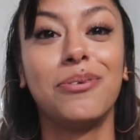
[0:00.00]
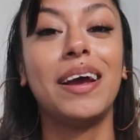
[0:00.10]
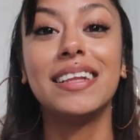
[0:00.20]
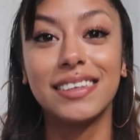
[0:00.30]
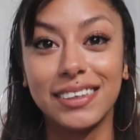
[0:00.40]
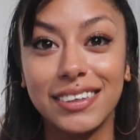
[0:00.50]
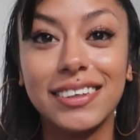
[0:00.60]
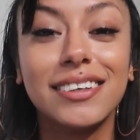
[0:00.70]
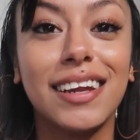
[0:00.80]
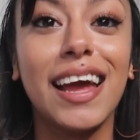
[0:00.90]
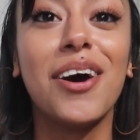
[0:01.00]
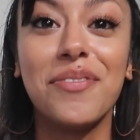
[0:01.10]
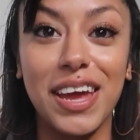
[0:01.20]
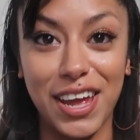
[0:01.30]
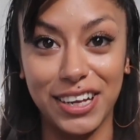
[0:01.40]
Wait till you're
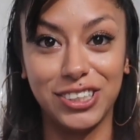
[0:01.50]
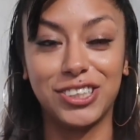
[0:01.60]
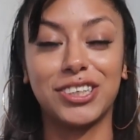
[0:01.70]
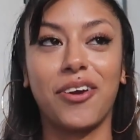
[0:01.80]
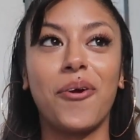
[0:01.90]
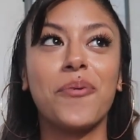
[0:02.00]
of age.